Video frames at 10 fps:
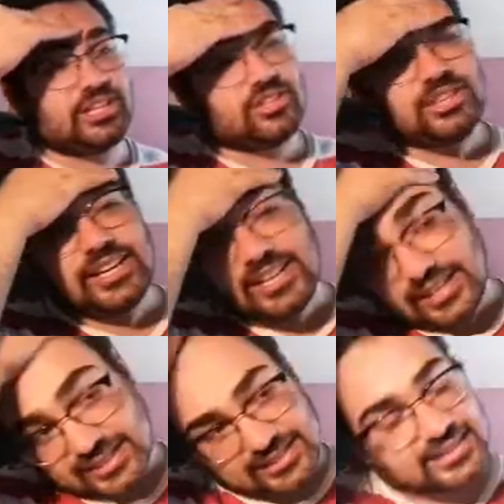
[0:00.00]
I look like
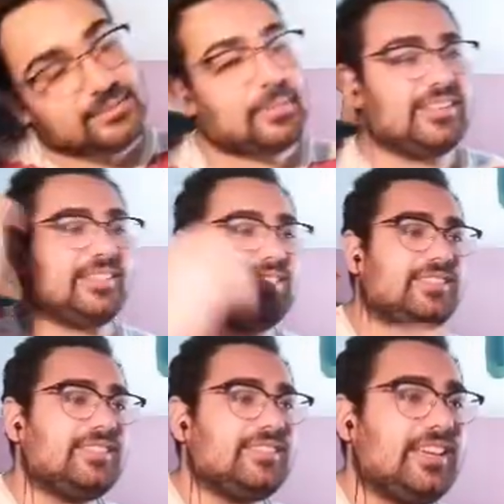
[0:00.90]
in a daily
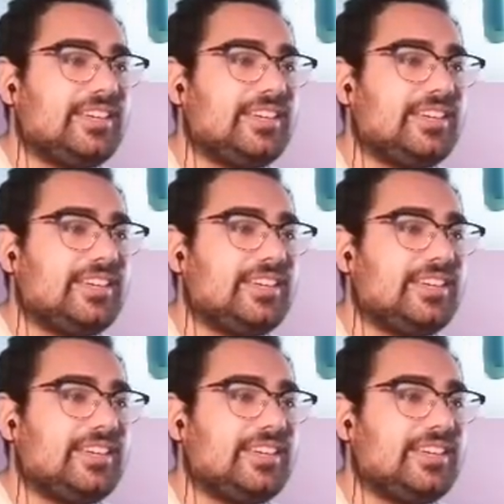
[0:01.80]
basis,